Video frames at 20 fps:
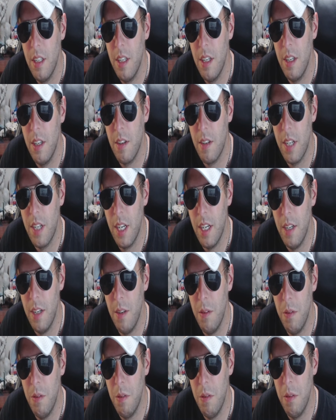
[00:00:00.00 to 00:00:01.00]
Okay.
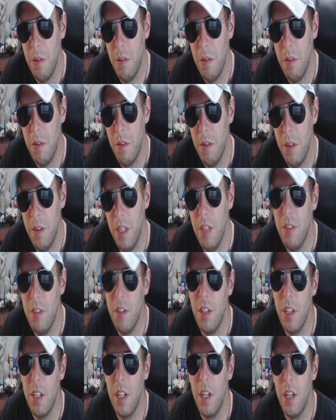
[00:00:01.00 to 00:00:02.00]
These
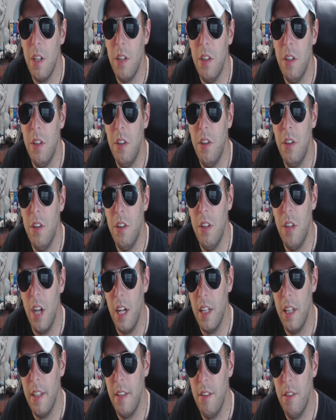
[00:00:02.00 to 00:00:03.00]
are the
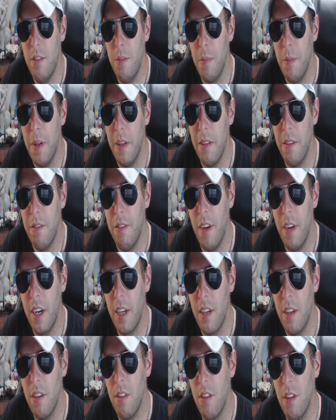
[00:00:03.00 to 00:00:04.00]
dullest
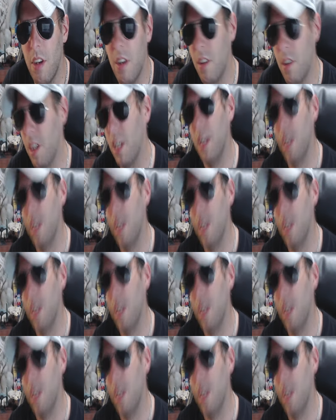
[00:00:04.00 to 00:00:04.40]
motherfuckers. Okay,